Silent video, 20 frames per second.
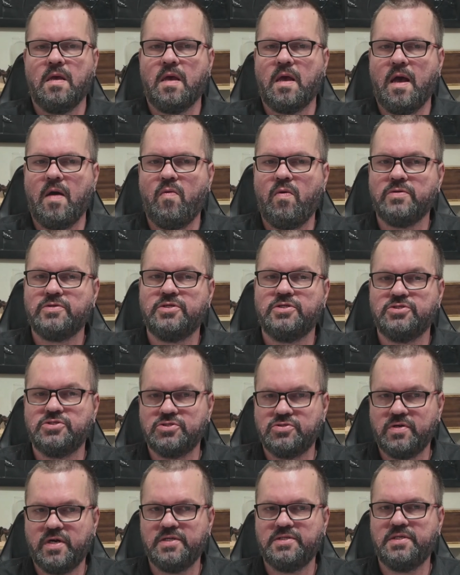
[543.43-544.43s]
I want to
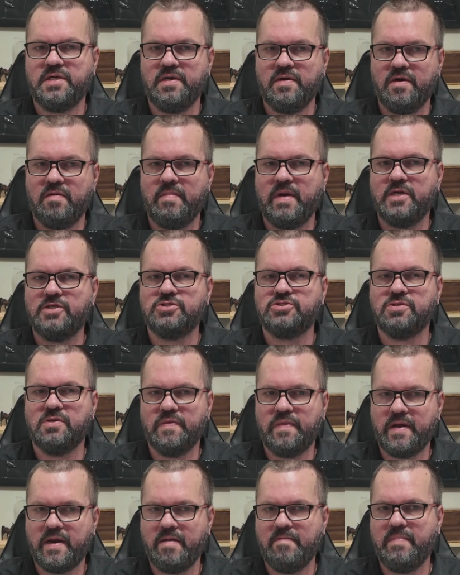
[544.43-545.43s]
stress here and make sure
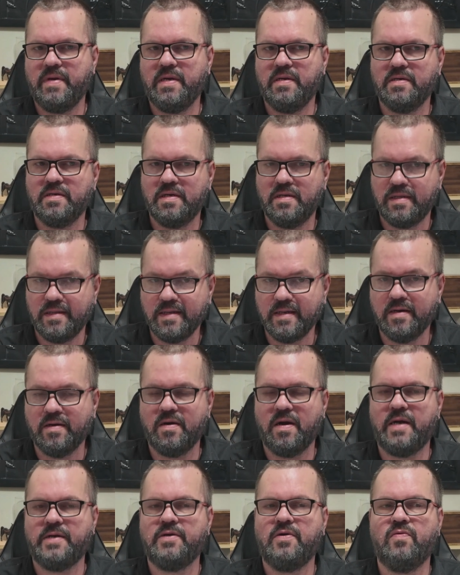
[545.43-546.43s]
that I'm being clear.
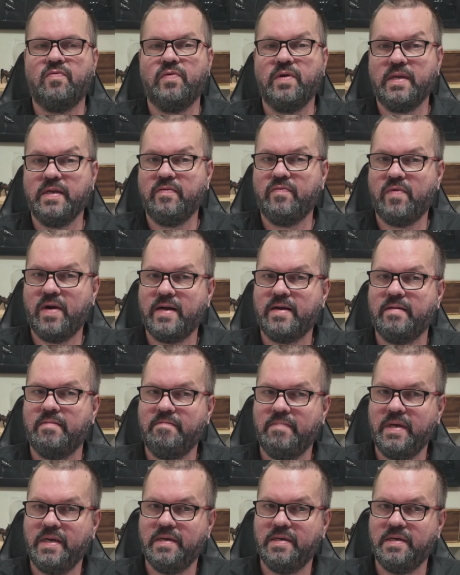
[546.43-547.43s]
I don't really
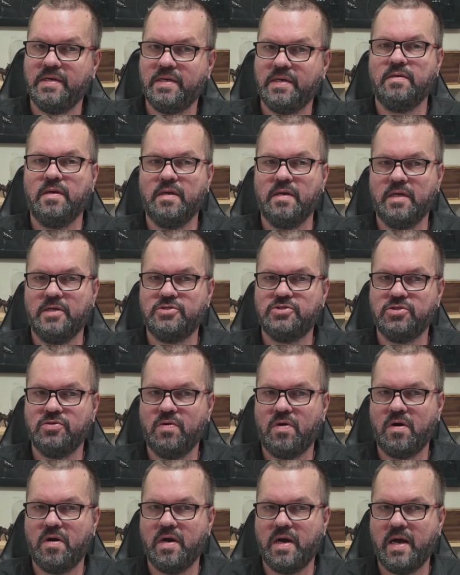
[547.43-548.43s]
recommend, unless you
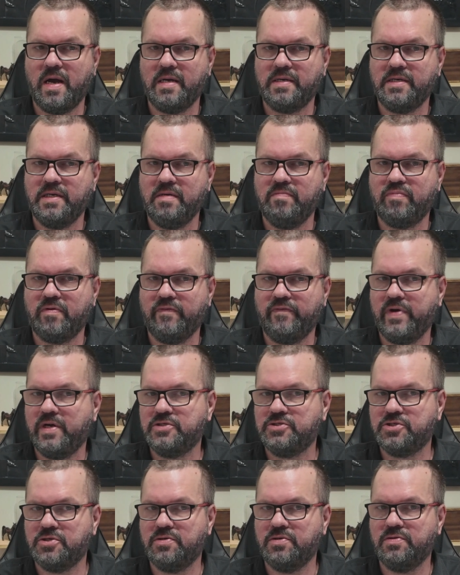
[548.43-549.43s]
are an IT
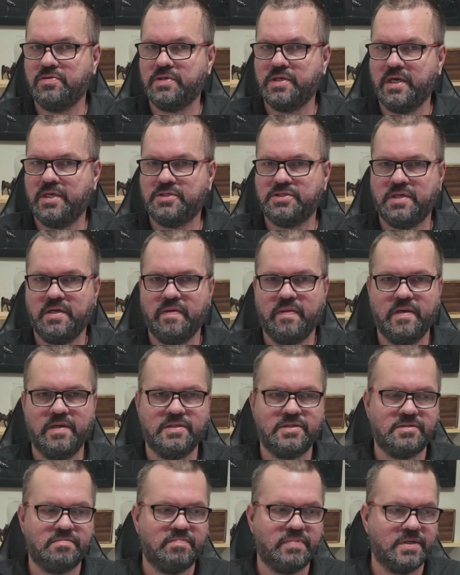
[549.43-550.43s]
professional testing
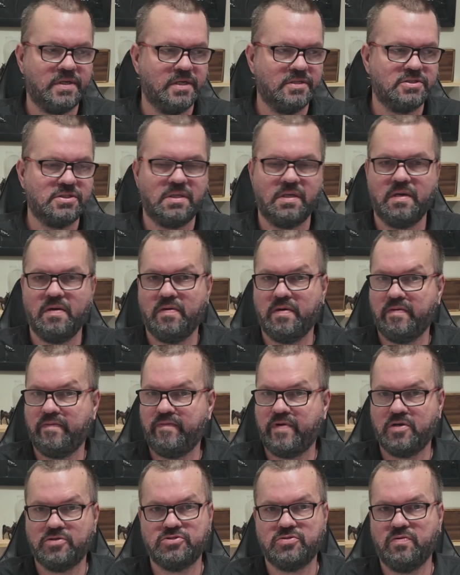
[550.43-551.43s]
this potentially on a
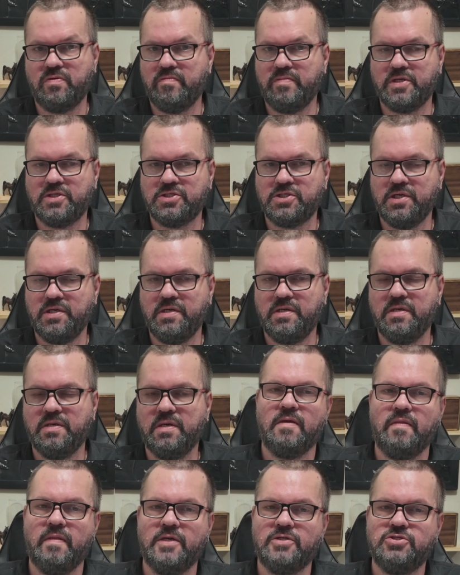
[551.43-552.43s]
virtual machine,
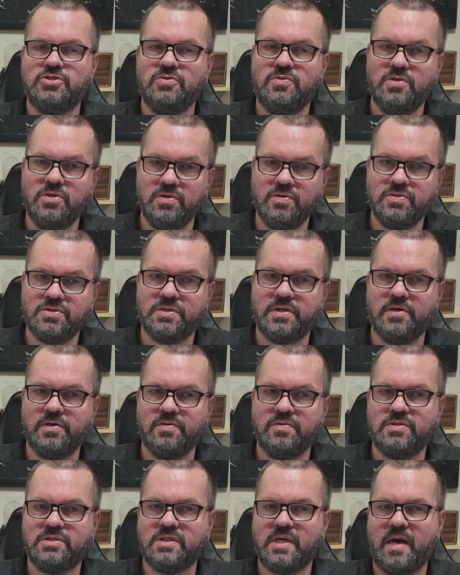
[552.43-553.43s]
that you use the
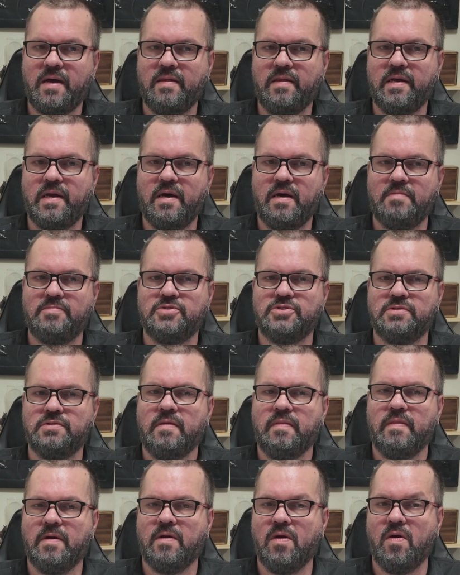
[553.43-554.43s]
new silent option.
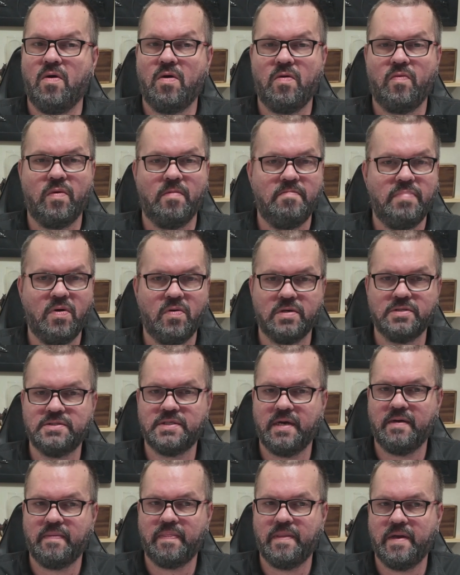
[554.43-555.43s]
There are reports
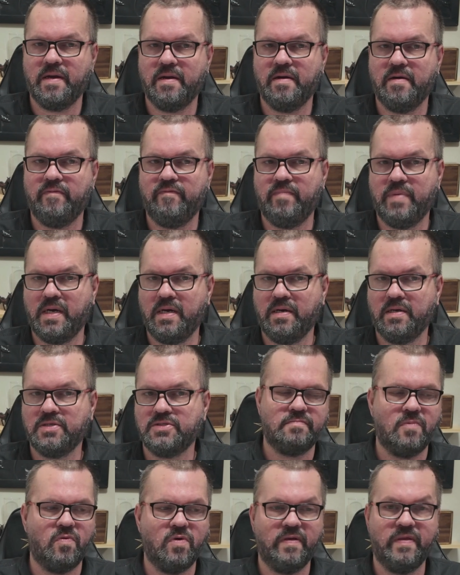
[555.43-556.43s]
out there of
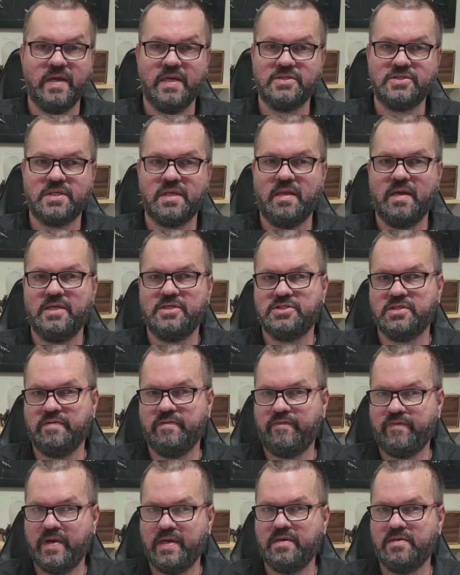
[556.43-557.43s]
bugs where the installation
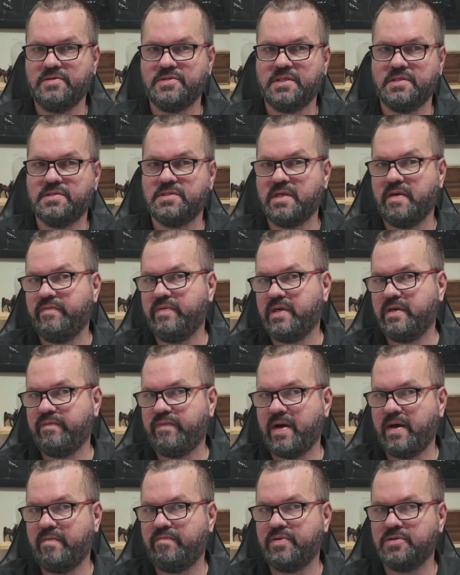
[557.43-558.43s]
fails at
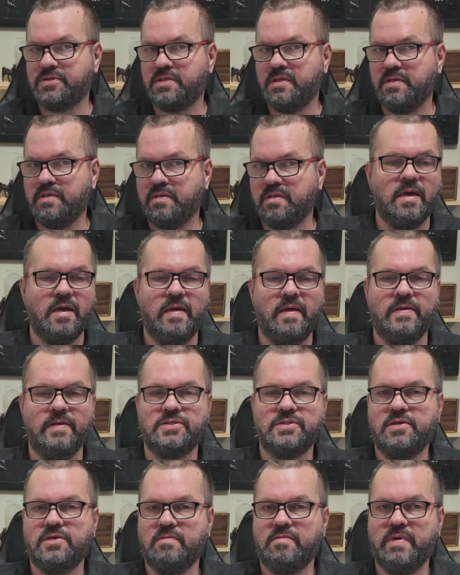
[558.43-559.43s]
75%, and
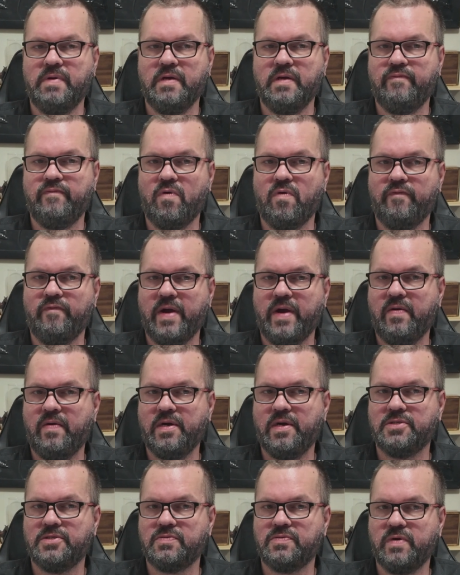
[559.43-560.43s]
this could be for
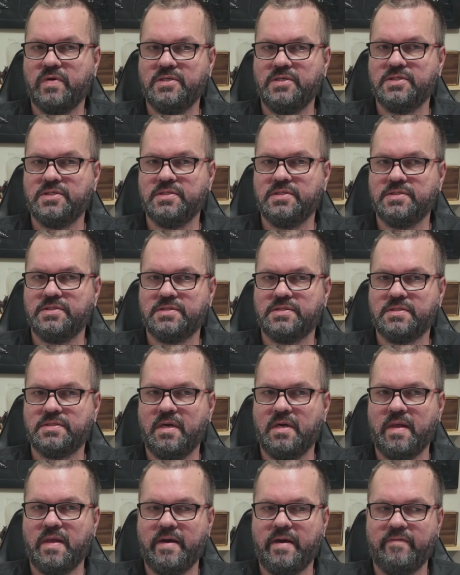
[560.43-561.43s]
various reasons.
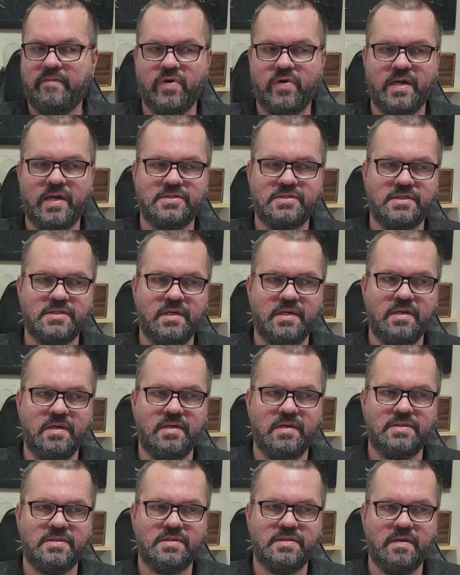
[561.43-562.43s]
A lot of what I've seen
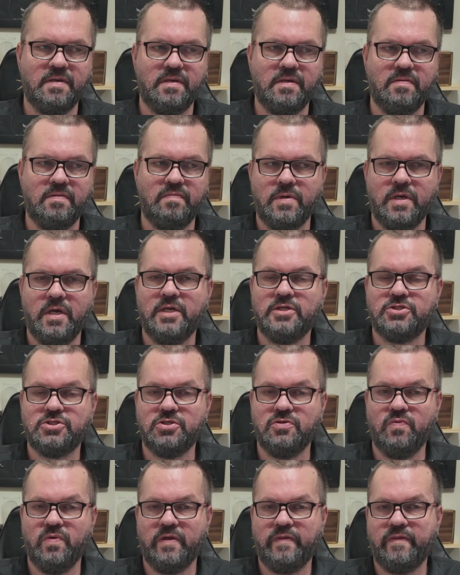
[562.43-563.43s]
is the
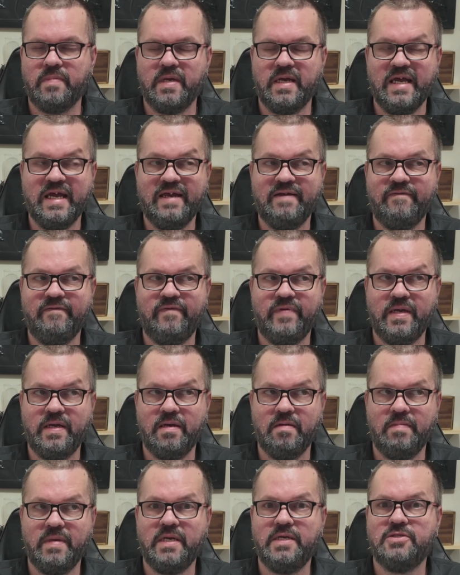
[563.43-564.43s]
issue with
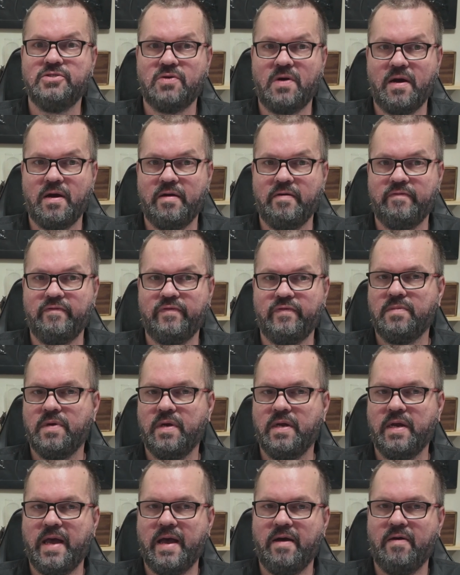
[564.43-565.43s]
NVMe drive
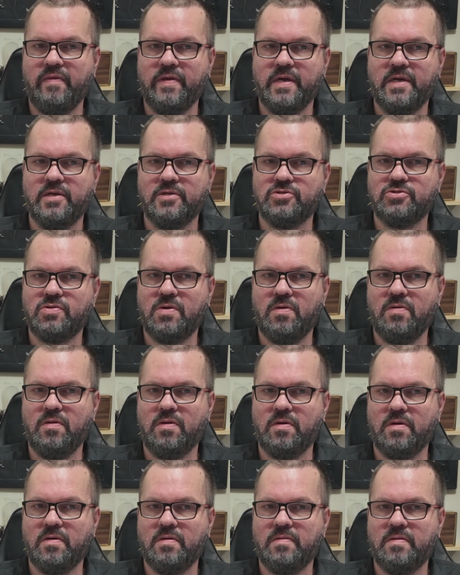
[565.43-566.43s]
and how the
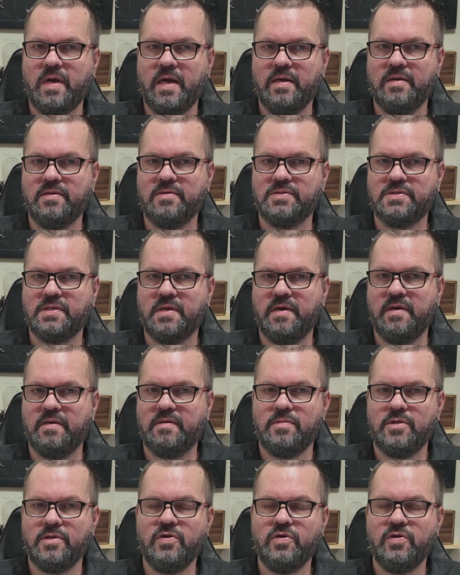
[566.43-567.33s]
controller handles that.